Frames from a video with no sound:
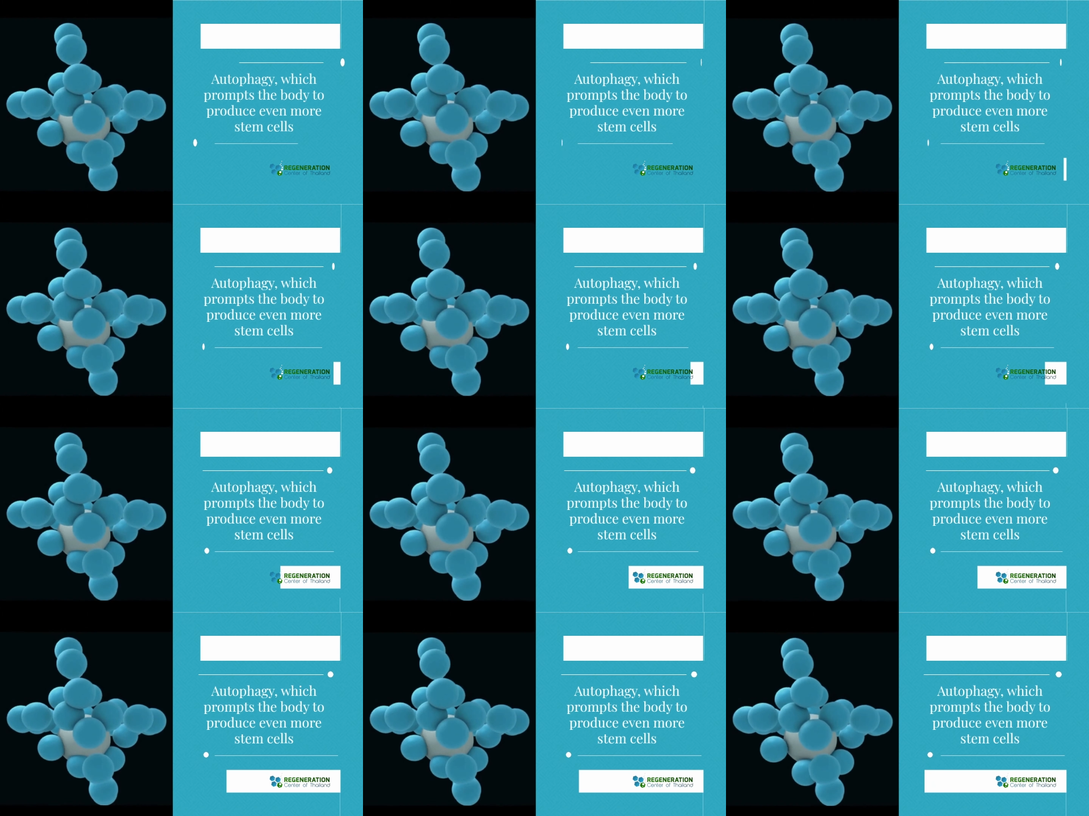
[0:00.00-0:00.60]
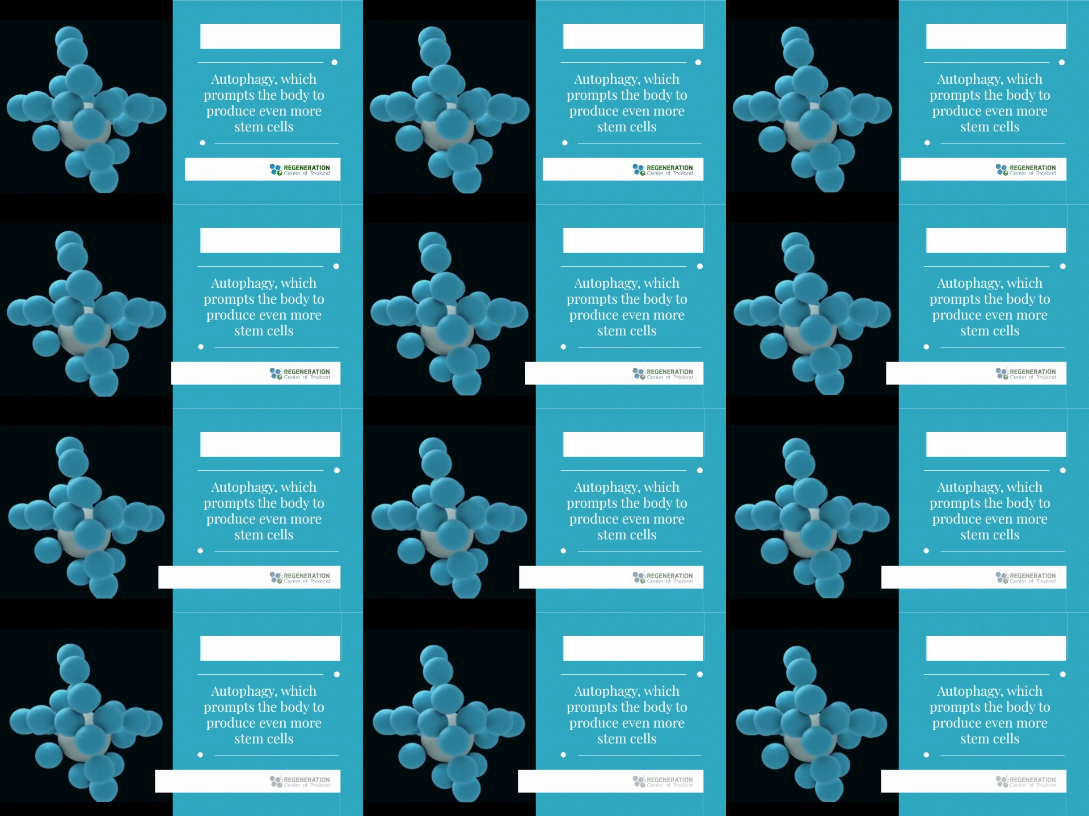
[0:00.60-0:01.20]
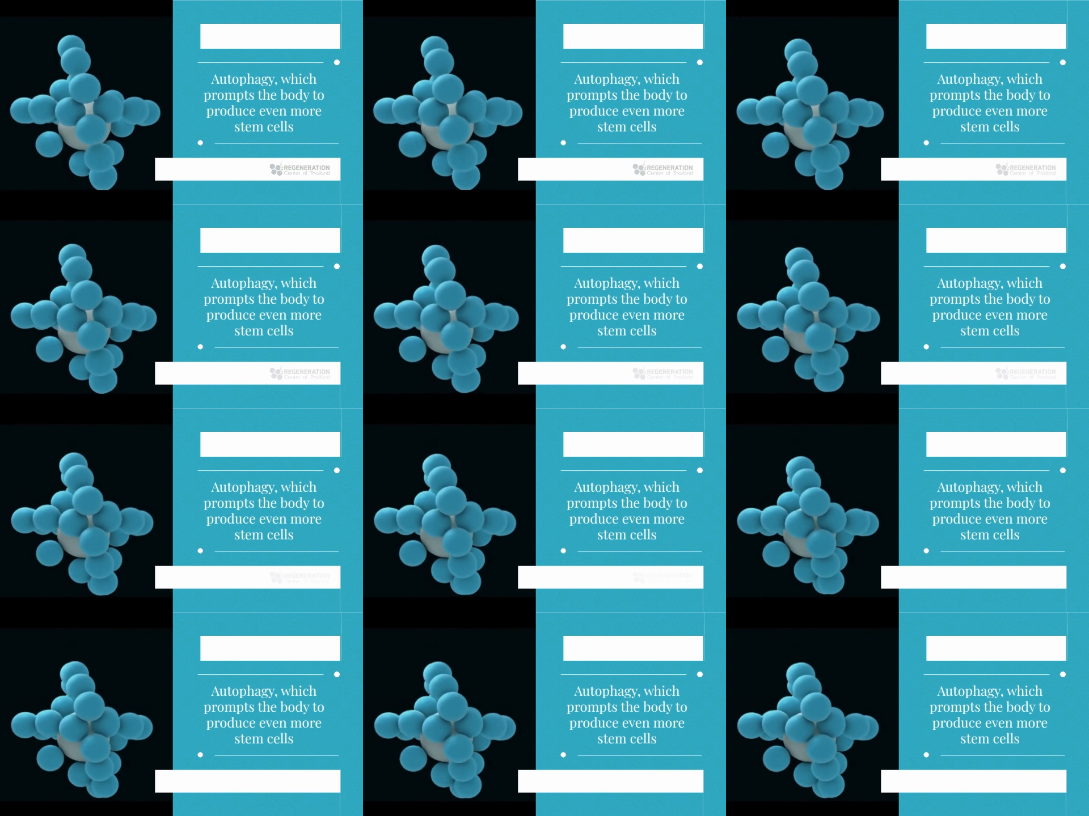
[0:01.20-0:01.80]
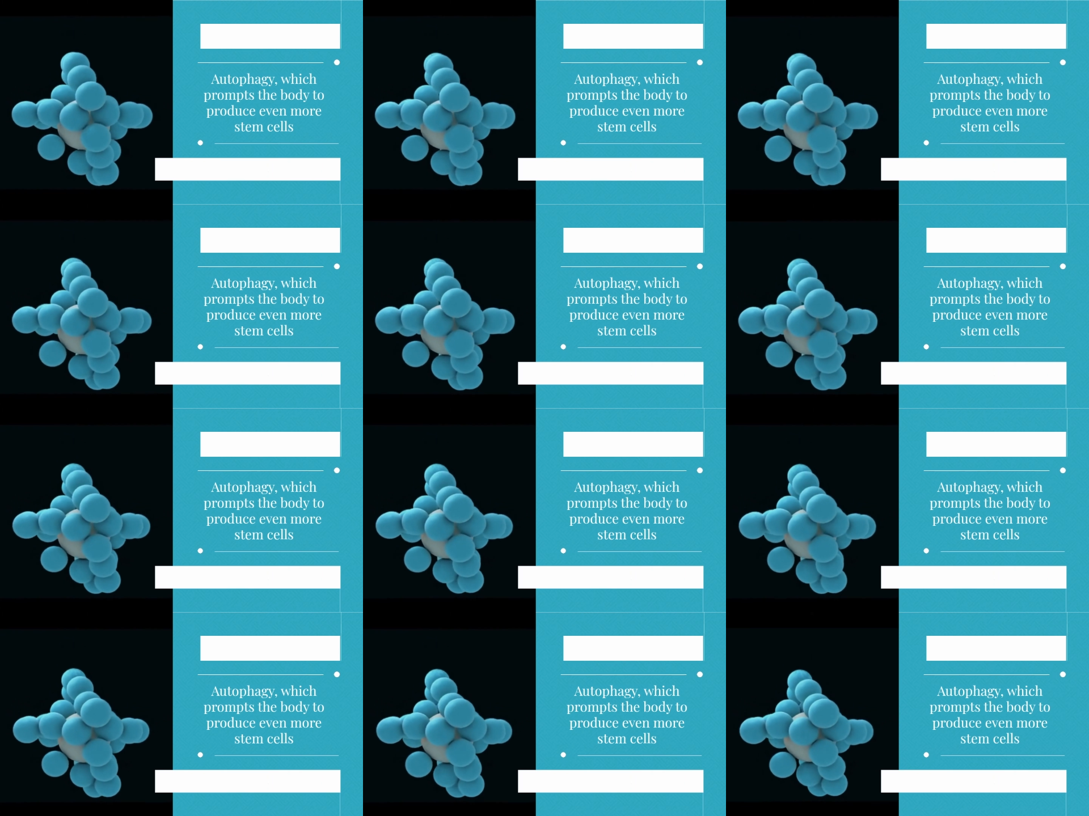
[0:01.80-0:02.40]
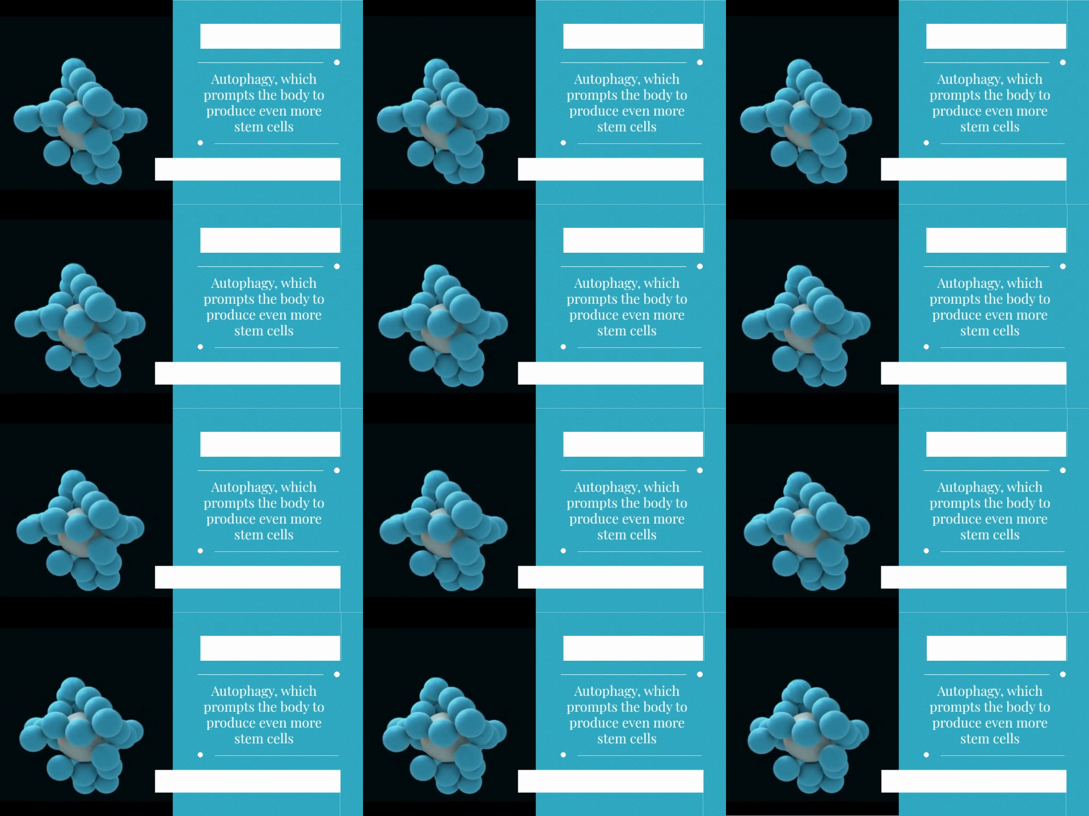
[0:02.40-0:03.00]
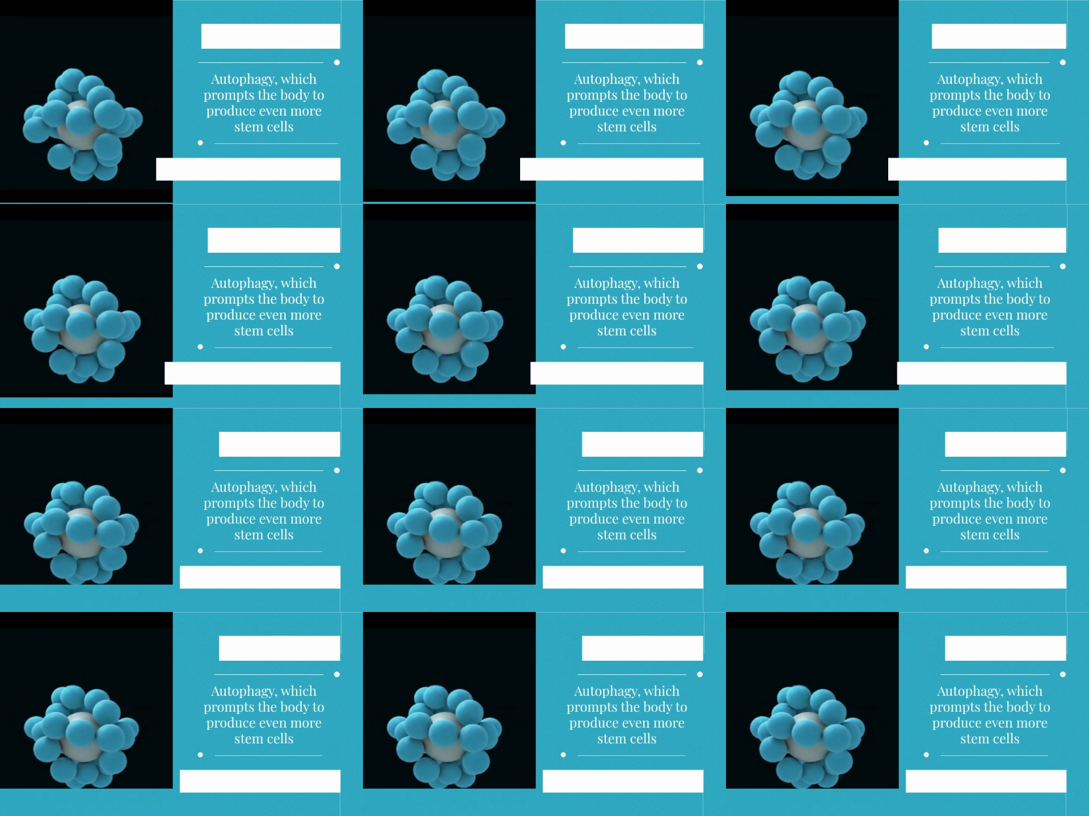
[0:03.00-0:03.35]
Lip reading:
Nobody's mouth can be seen.